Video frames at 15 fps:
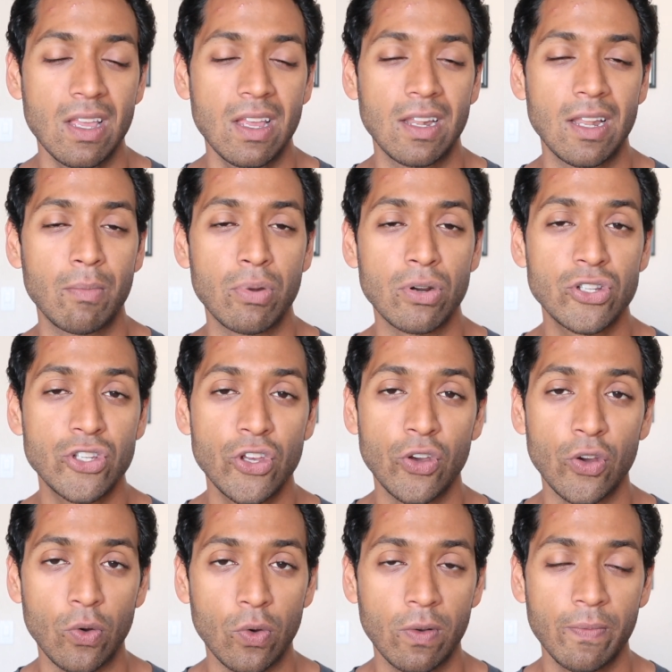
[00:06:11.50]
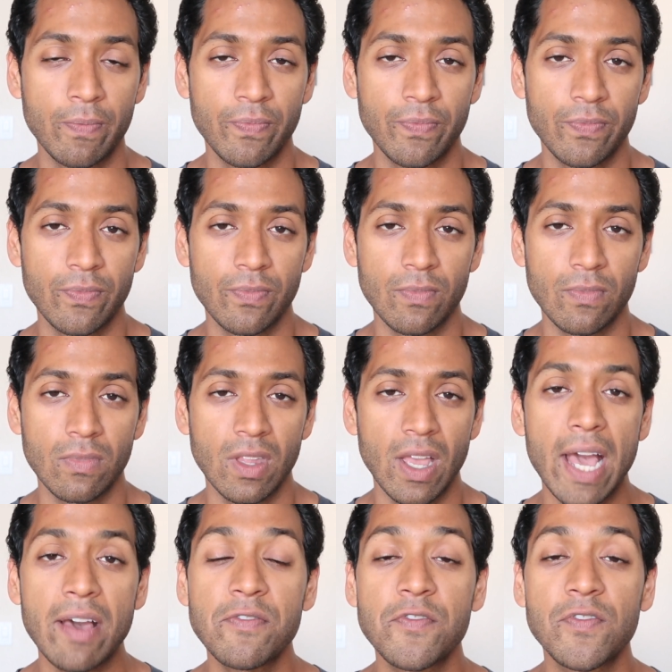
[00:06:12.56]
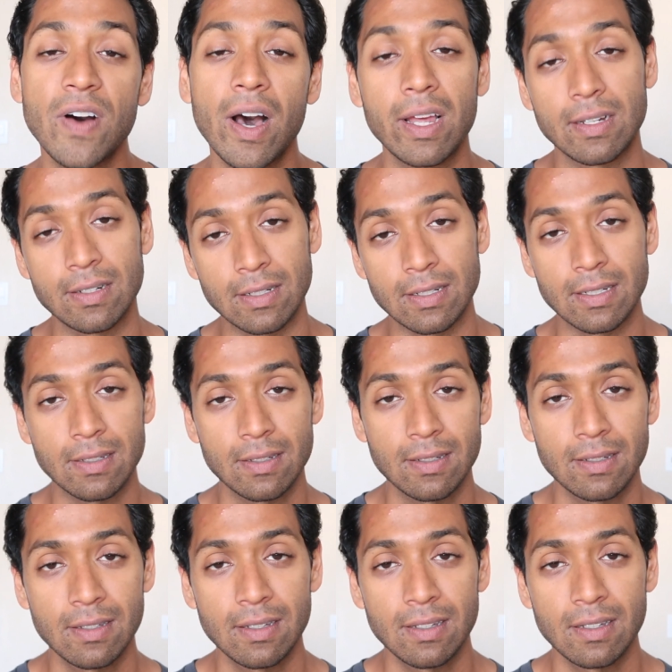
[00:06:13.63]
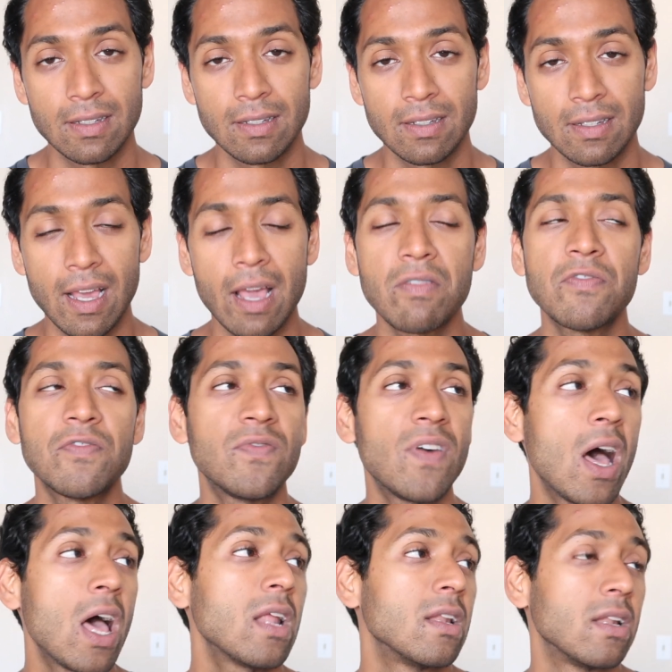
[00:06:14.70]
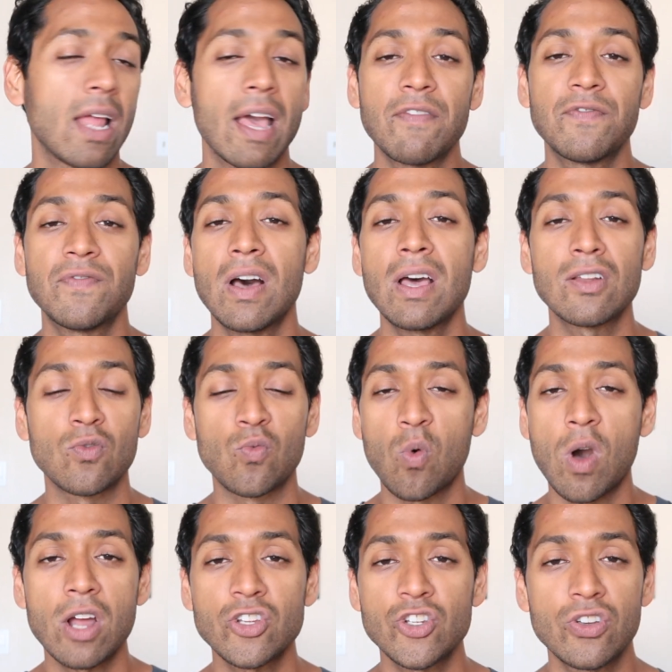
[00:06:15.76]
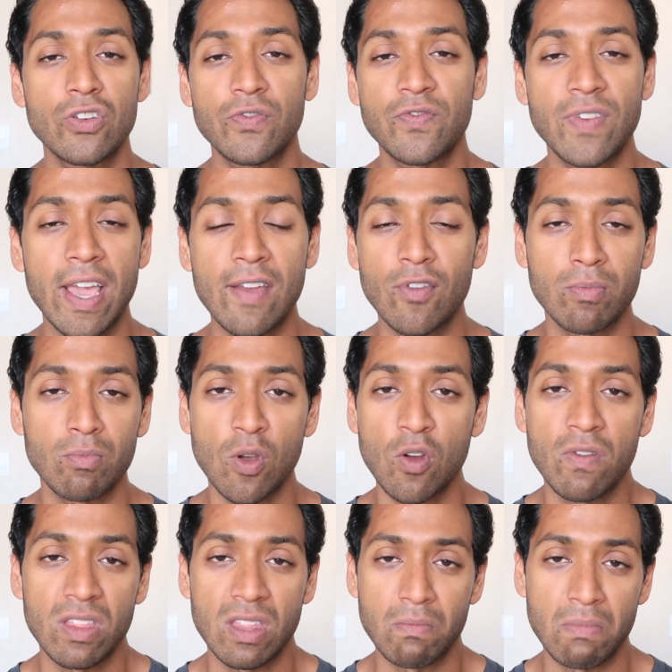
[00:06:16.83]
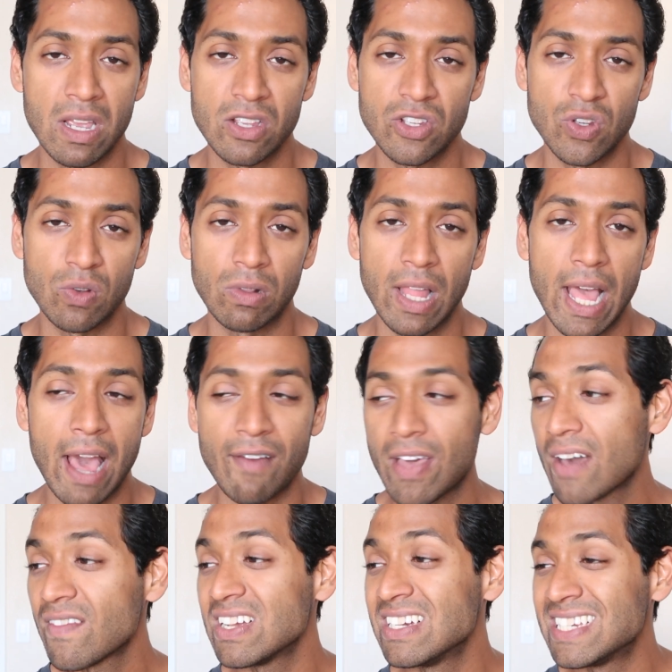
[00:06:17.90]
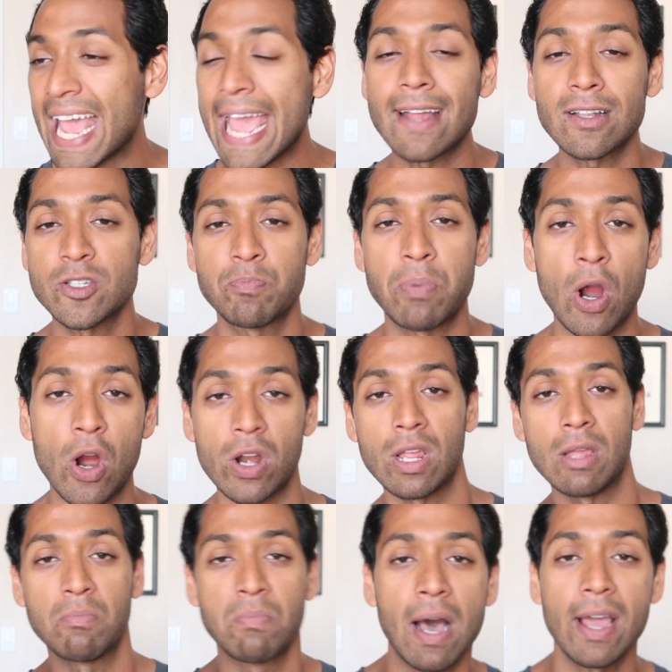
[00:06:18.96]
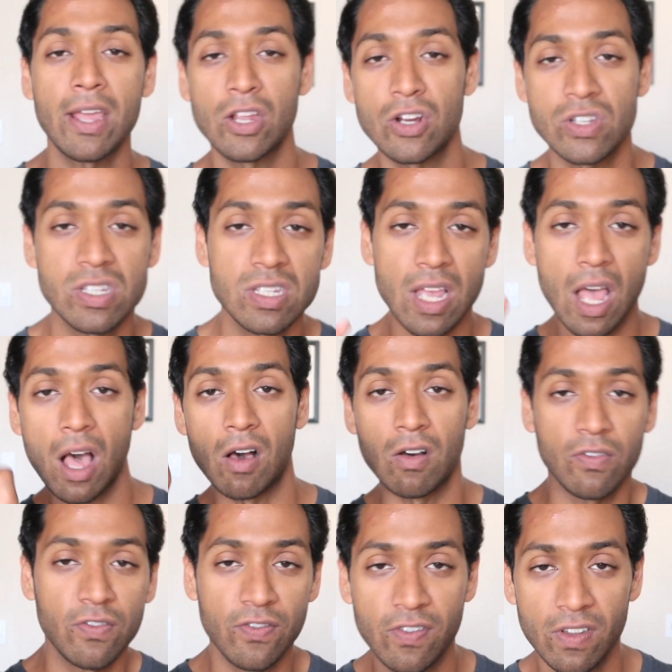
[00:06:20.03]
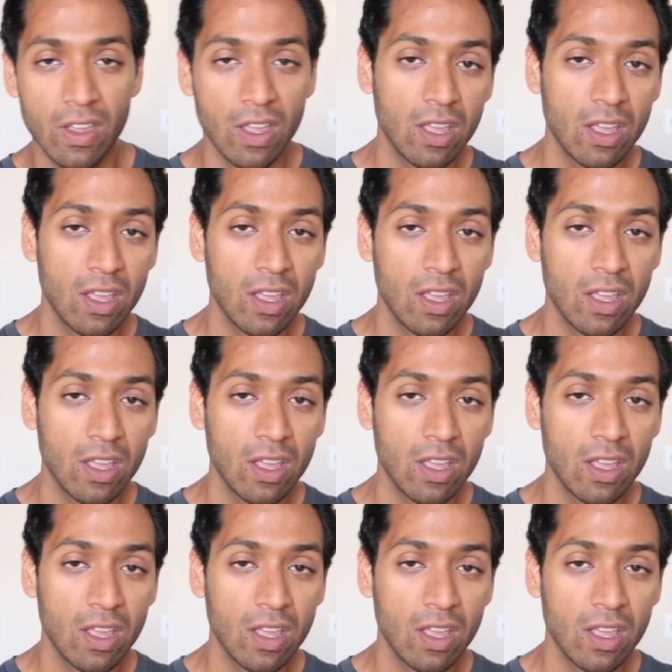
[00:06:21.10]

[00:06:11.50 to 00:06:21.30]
Number 2, have fun. Have fun. Have fun. Watch your favorite movie that makes you laugh. Have a dance party by yourself.